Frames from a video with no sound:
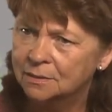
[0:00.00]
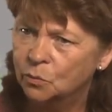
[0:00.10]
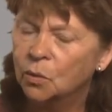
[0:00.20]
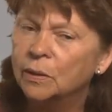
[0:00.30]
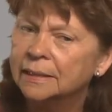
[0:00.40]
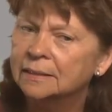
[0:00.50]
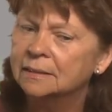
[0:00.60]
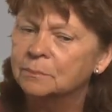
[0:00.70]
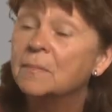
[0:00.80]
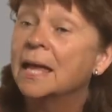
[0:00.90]
where we
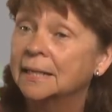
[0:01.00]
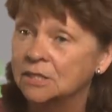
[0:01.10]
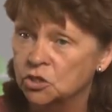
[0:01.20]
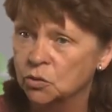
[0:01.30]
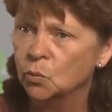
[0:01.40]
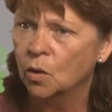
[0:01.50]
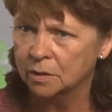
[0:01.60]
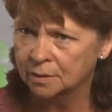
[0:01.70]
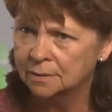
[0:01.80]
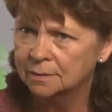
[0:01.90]
can manage the
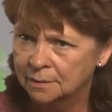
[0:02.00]
water.